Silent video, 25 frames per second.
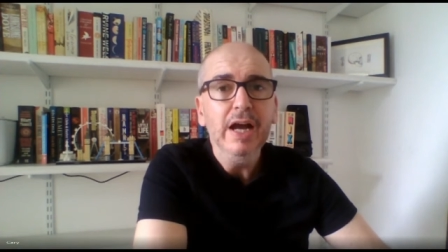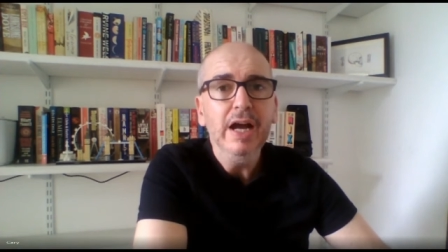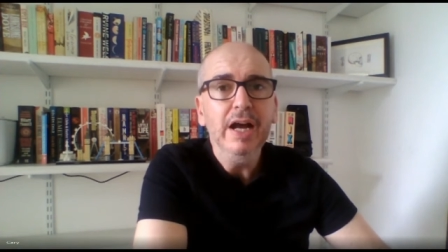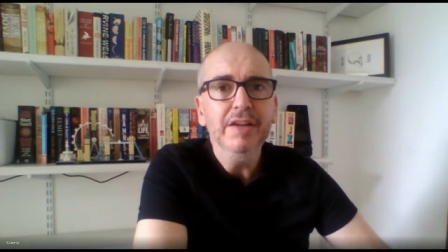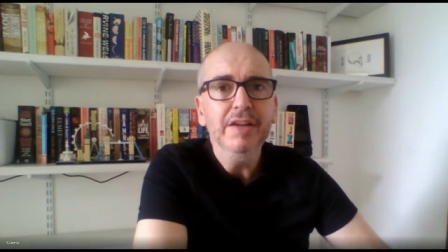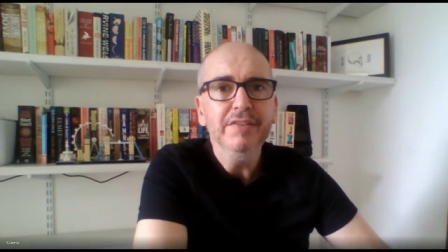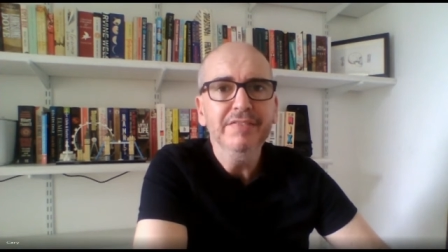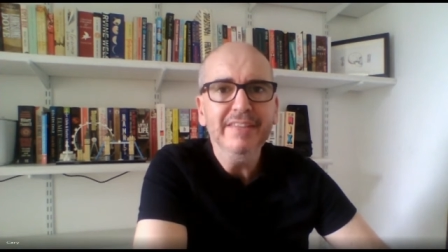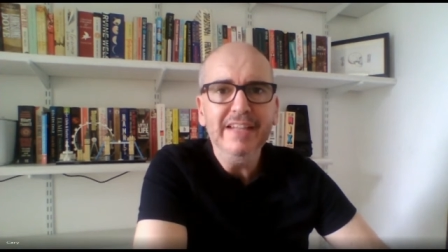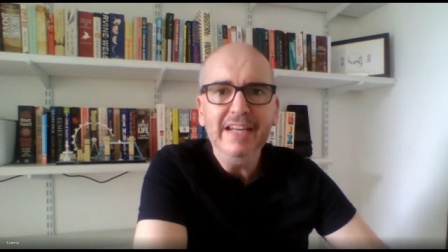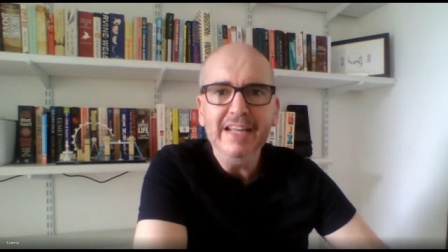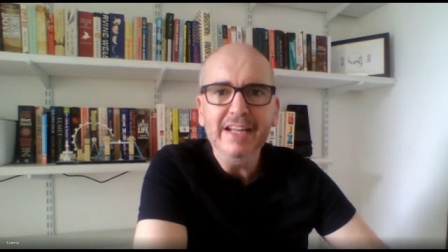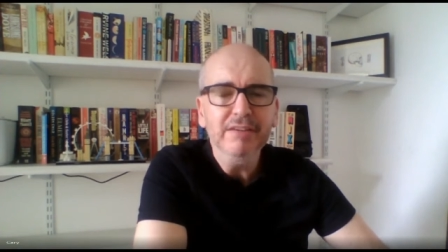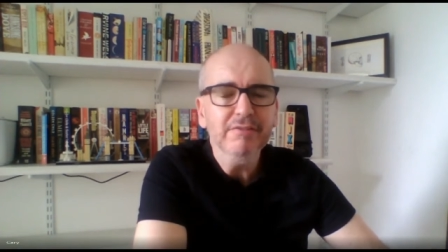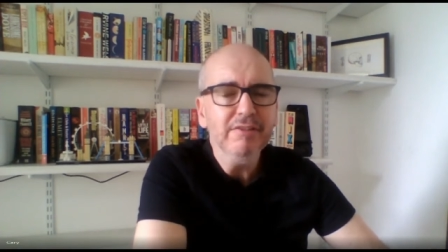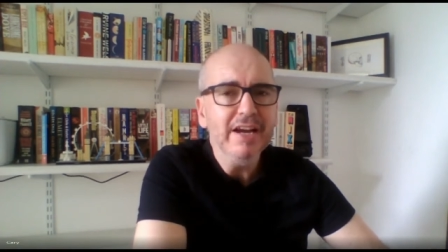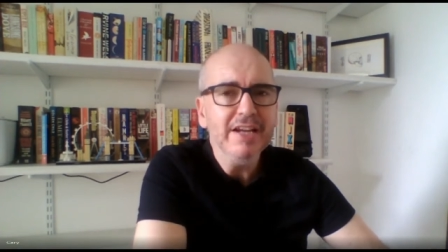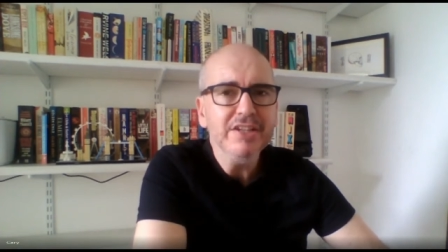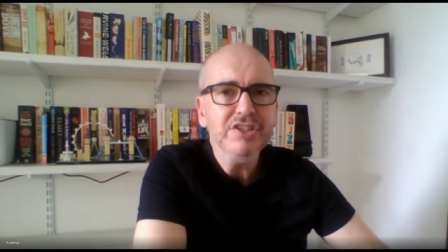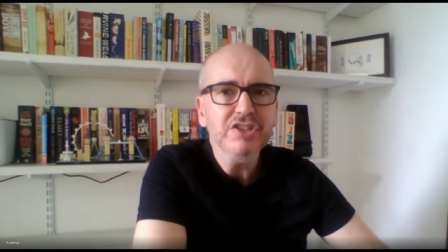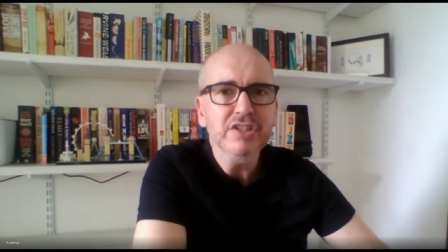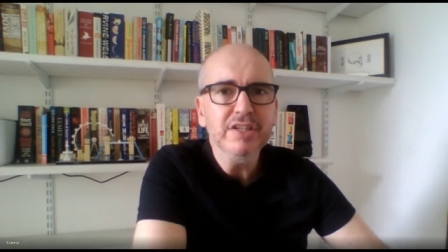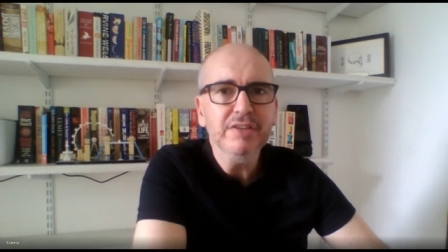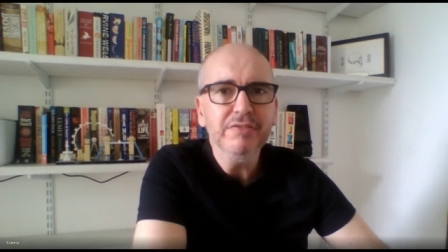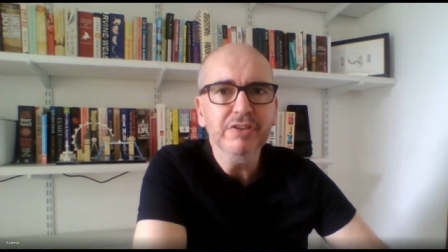uh, selling a
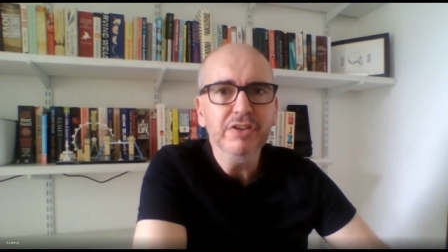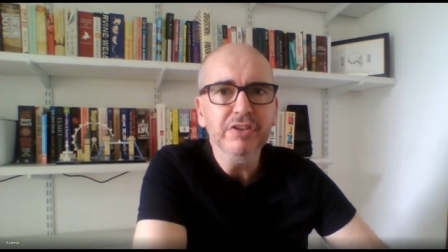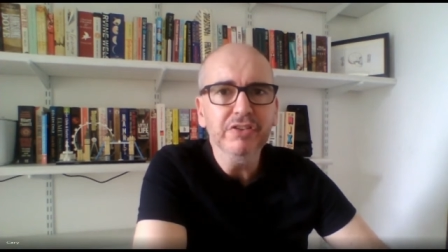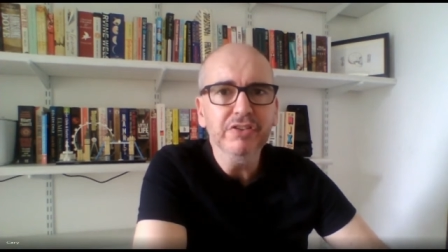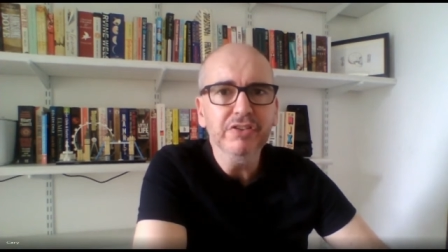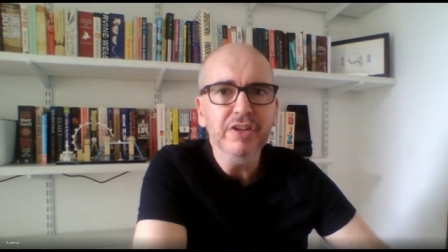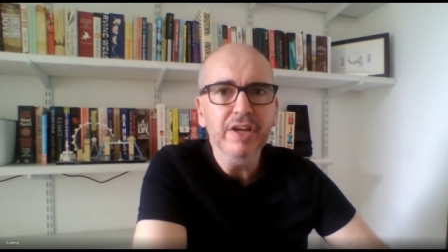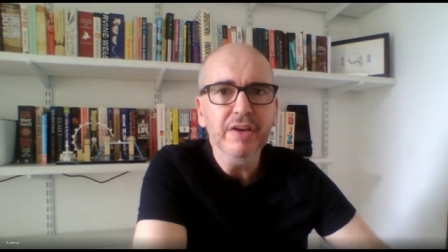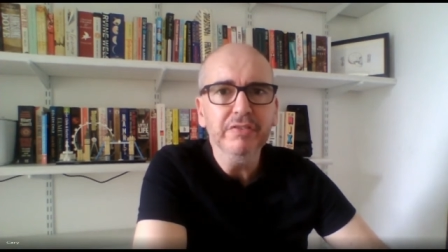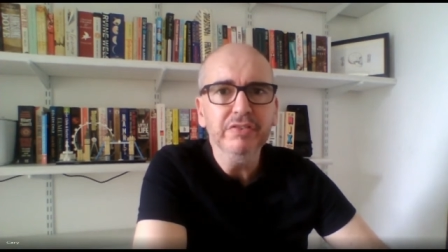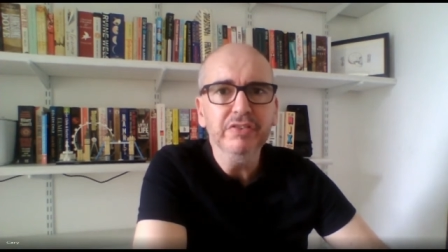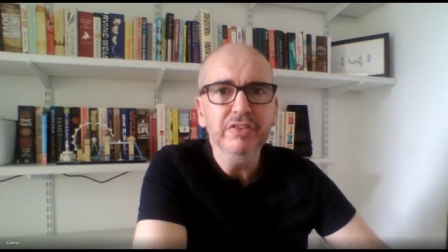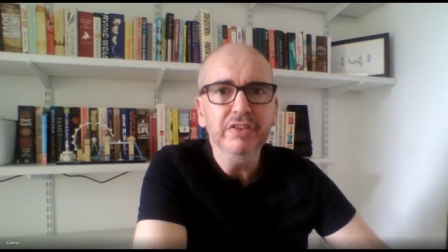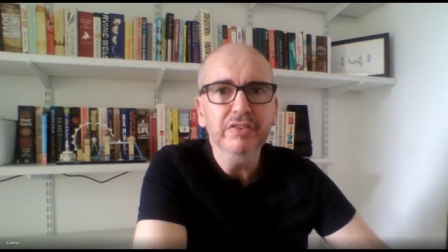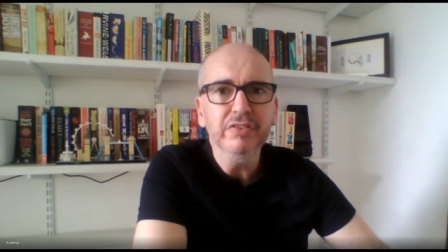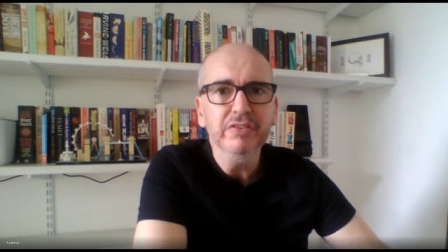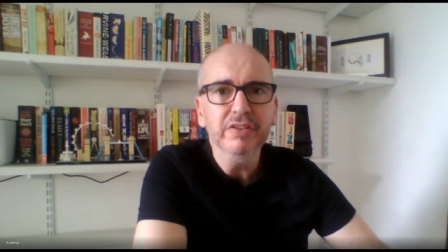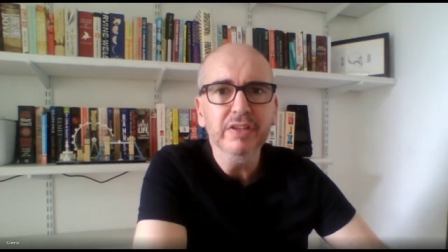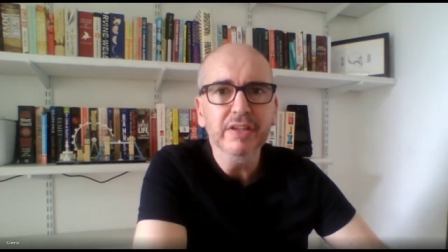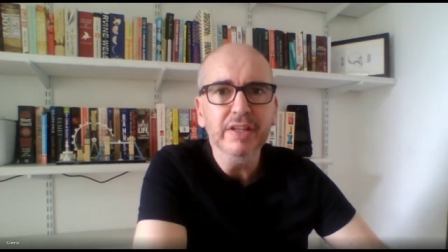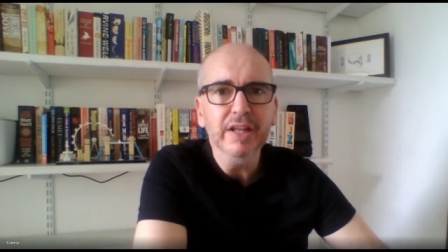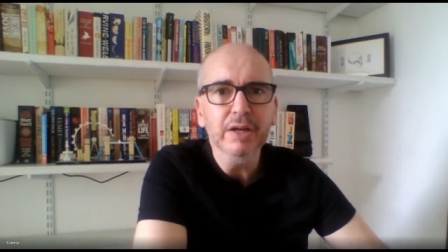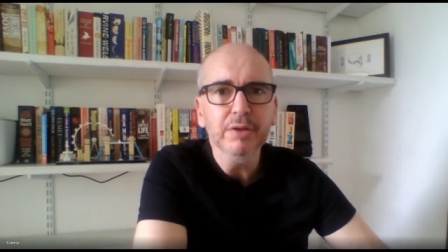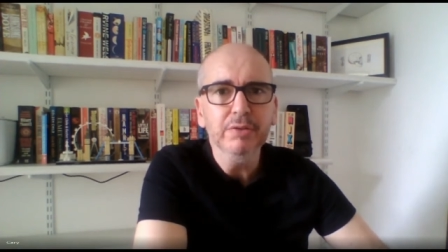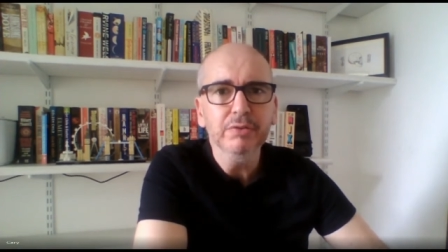range of different services
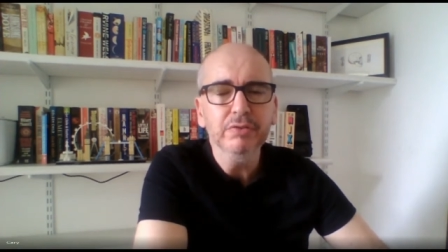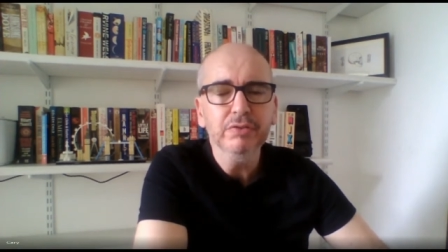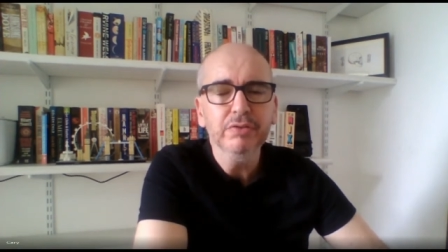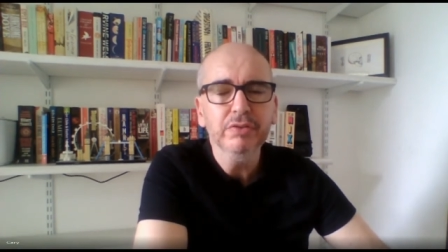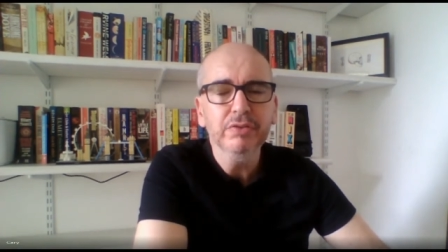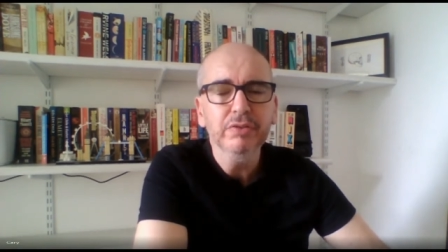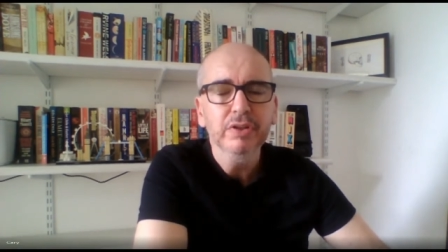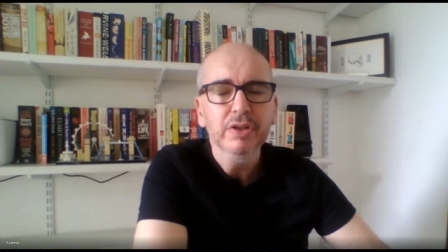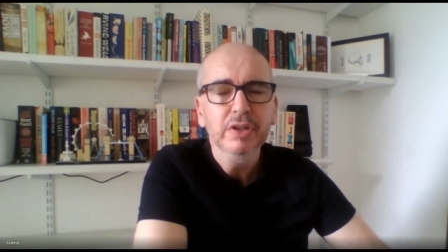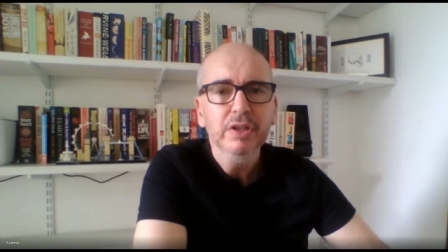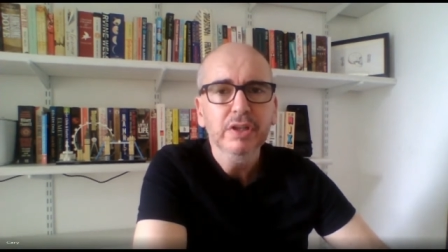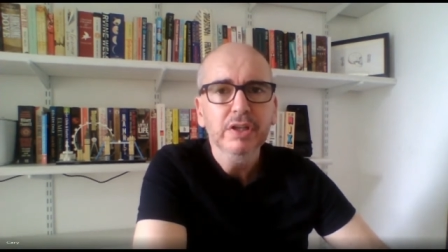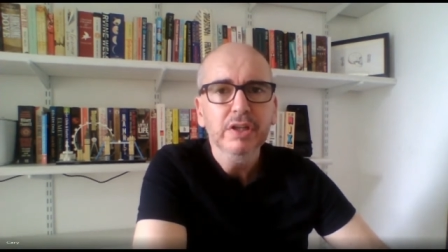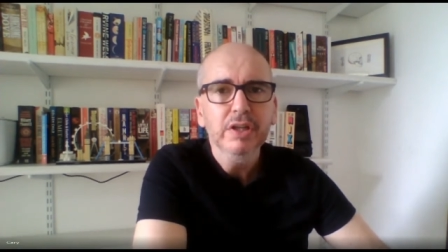to those